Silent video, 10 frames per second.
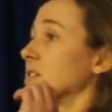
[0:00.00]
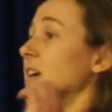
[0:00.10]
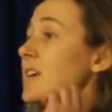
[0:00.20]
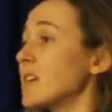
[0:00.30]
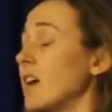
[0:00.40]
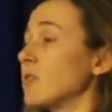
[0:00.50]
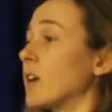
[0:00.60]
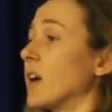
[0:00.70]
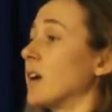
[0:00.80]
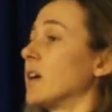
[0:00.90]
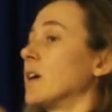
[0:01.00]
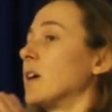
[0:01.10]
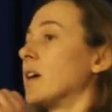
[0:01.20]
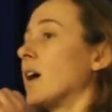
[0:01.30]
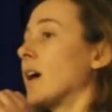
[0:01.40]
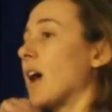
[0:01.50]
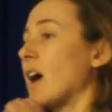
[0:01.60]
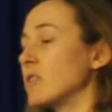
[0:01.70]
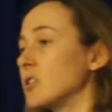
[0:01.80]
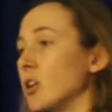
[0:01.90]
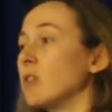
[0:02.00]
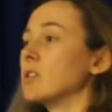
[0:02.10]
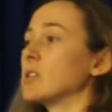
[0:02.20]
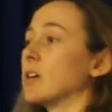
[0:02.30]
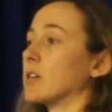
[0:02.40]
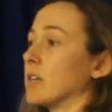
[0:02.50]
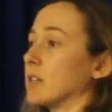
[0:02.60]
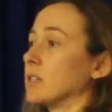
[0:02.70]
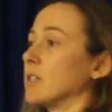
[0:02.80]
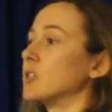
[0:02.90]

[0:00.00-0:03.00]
get out there and have a go at cycling.